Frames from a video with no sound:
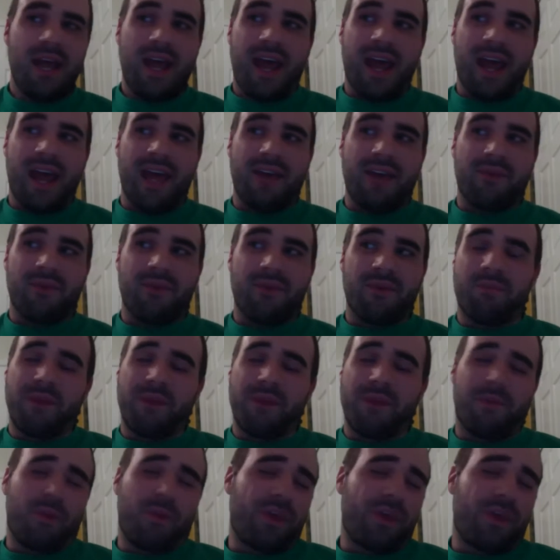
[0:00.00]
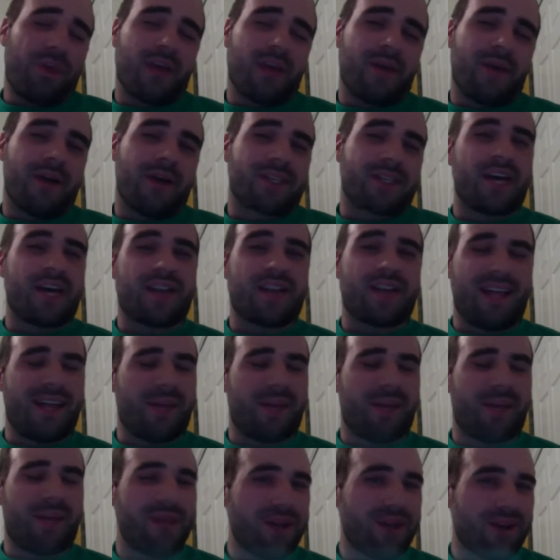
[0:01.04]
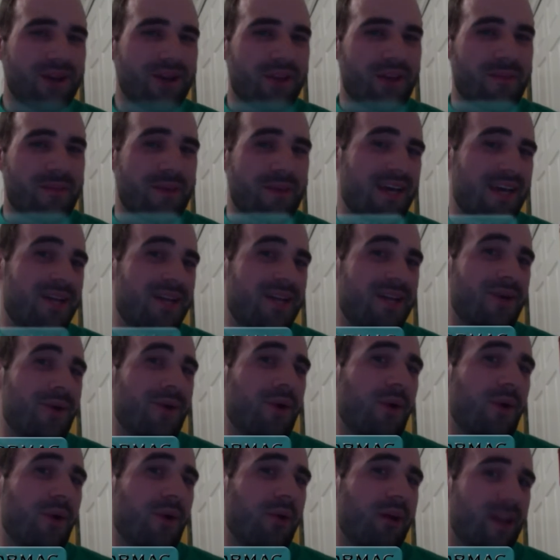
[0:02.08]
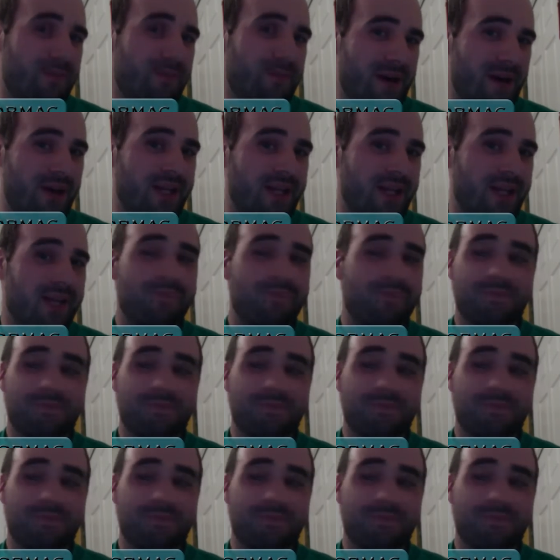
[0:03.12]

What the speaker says: And when people think about South Carolina beer, they may not know a whole lot about it.